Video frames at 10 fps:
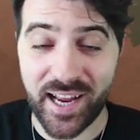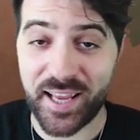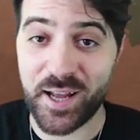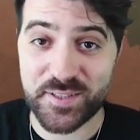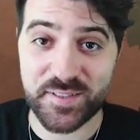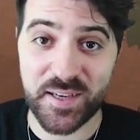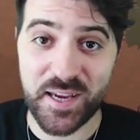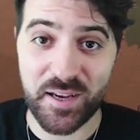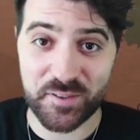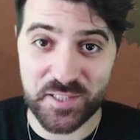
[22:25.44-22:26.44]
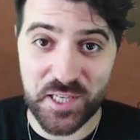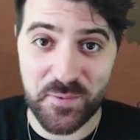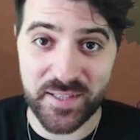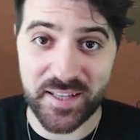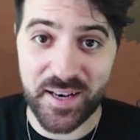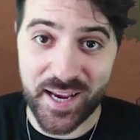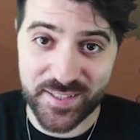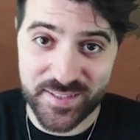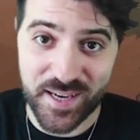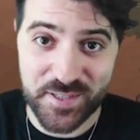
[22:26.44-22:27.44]
I can't say I'll see you in the
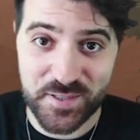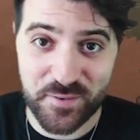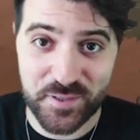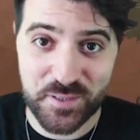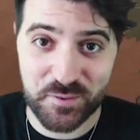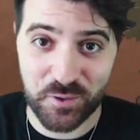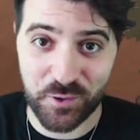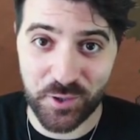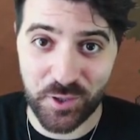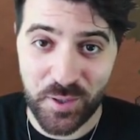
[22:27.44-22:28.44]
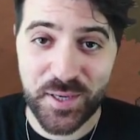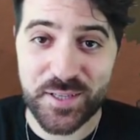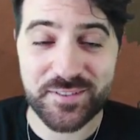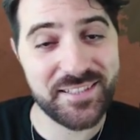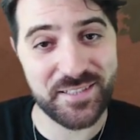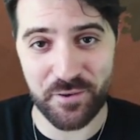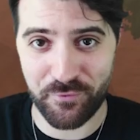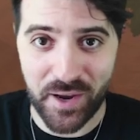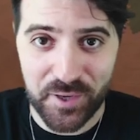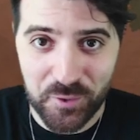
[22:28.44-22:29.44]
next section of this tutorial because this is the
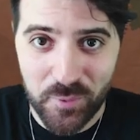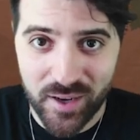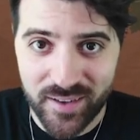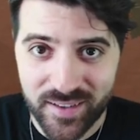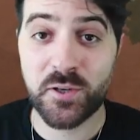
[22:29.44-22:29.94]
final one.